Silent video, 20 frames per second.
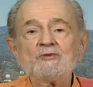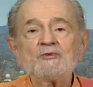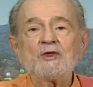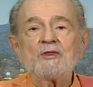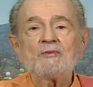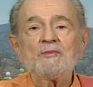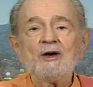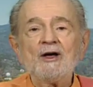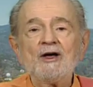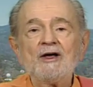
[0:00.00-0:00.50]

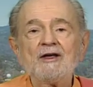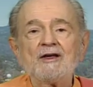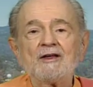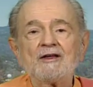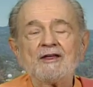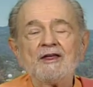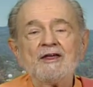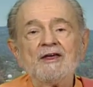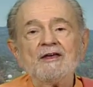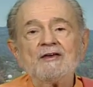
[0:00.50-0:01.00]
with Maya.
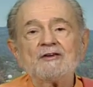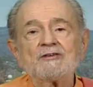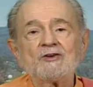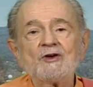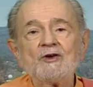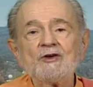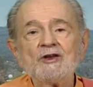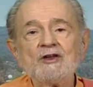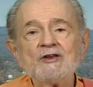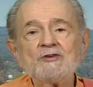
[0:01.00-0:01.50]

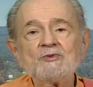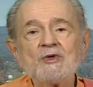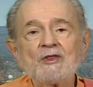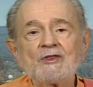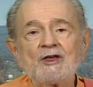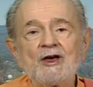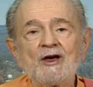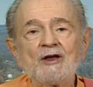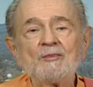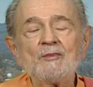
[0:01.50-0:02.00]
So it is
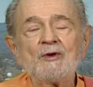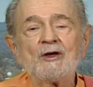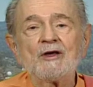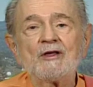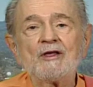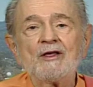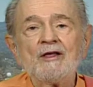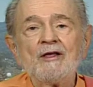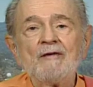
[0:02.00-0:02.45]
with karma.